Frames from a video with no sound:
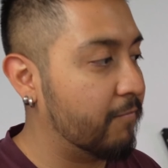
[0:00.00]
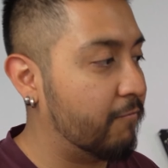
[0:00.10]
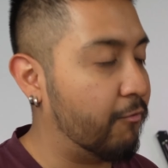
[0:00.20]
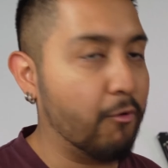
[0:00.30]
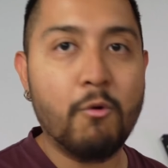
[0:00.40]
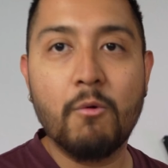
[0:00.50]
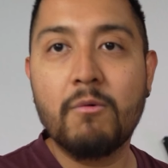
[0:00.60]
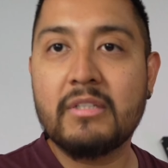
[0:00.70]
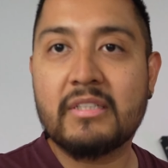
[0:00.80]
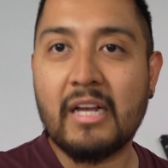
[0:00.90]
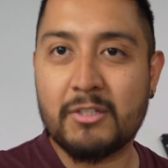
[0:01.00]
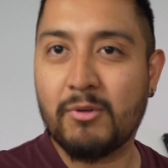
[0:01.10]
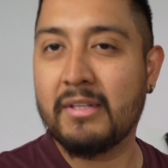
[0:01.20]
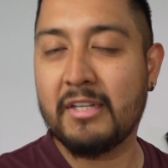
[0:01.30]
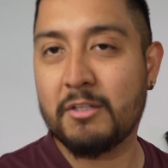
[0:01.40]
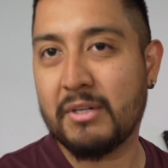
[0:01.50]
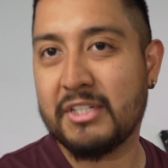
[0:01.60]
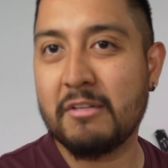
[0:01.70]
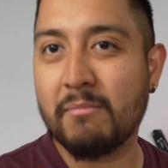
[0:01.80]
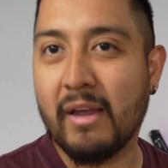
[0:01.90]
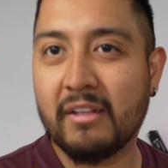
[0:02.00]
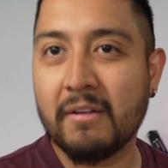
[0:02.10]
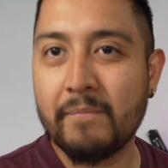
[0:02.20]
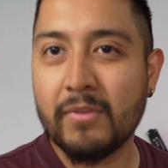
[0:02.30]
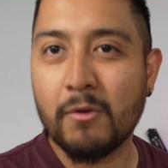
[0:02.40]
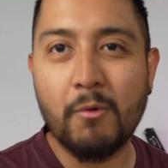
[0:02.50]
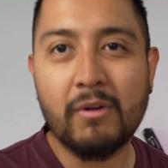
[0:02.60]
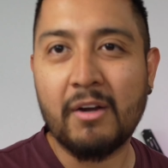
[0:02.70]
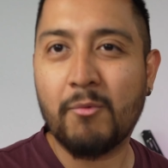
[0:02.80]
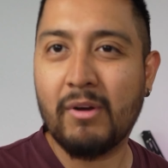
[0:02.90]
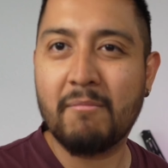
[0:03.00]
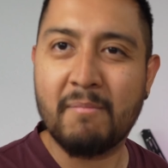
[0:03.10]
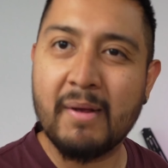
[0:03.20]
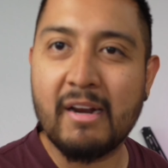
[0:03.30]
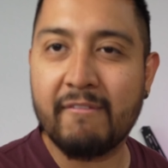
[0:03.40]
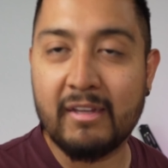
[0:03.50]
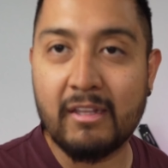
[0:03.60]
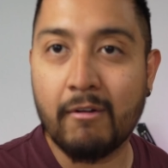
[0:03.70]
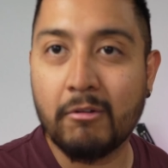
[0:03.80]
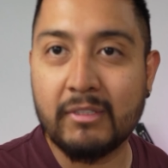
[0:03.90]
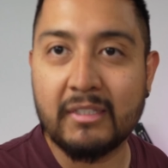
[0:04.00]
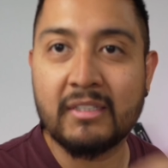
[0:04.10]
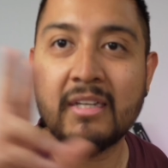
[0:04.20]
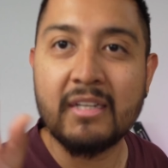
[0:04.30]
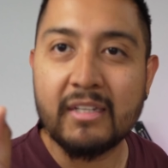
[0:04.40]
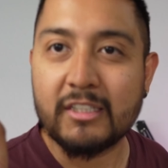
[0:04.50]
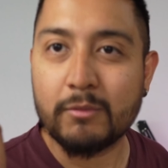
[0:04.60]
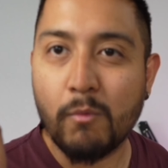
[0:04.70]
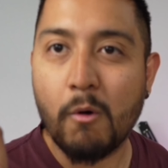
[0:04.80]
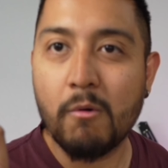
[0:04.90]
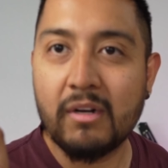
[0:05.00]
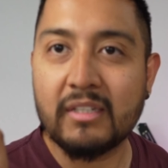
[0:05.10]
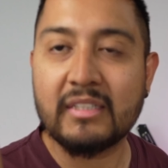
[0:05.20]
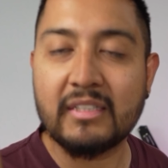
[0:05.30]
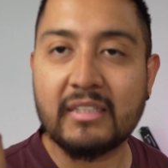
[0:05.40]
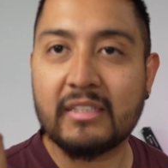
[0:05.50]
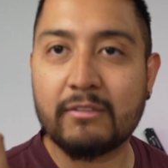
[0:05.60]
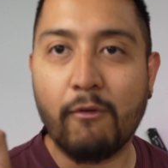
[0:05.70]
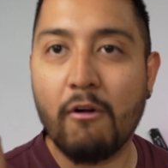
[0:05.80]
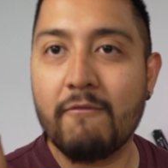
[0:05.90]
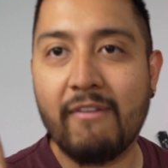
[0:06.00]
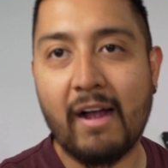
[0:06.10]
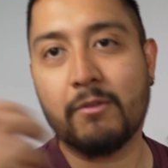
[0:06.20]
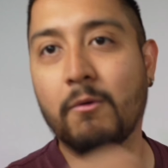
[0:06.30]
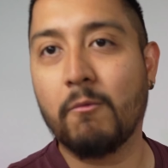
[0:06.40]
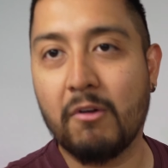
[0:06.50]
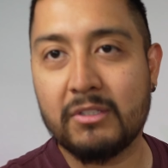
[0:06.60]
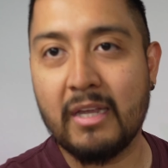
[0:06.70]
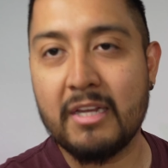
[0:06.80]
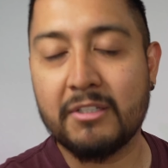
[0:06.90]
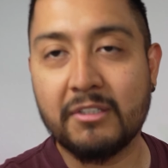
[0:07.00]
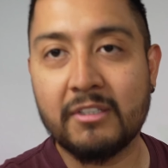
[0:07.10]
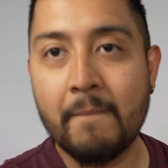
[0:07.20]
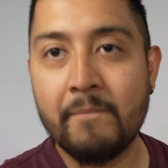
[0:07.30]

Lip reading: for who is actually this machine made, who can really benefit about these small form factor workstations.